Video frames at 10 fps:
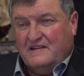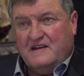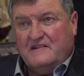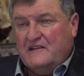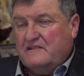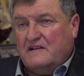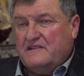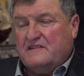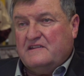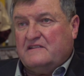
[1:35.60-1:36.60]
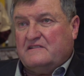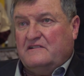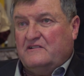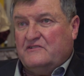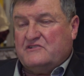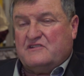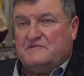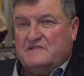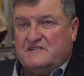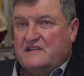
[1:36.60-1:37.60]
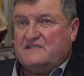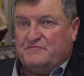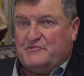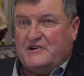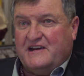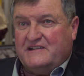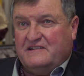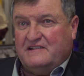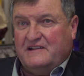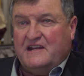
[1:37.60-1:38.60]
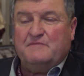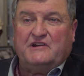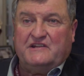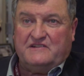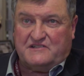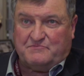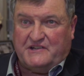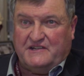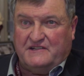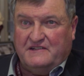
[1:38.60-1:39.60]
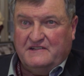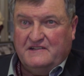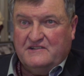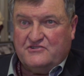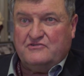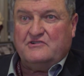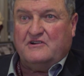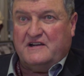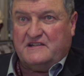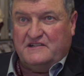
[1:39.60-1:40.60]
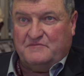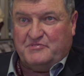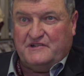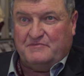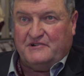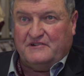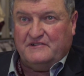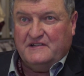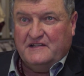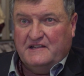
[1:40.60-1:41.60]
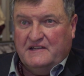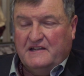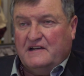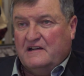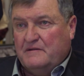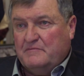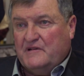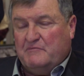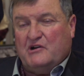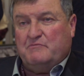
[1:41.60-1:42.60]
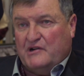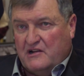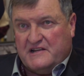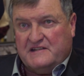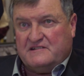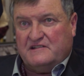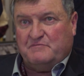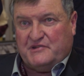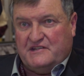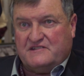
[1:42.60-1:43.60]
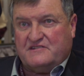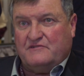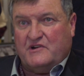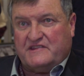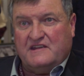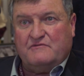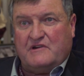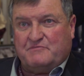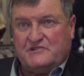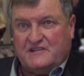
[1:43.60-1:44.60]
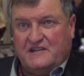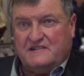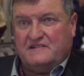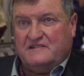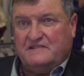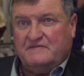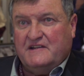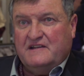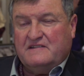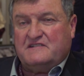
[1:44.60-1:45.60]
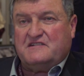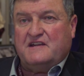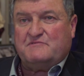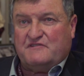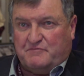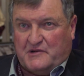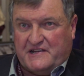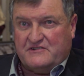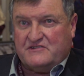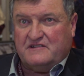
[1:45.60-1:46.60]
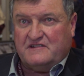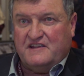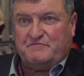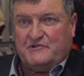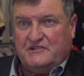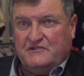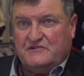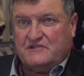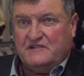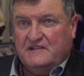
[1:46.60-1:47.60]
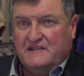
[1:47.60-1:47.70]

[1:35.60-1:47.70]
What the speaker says: No, I think, there's a sense of pride that anybody that's played junior hockey in Peterborough about belonging to the Petes and what they represent and the types of players that they've produced.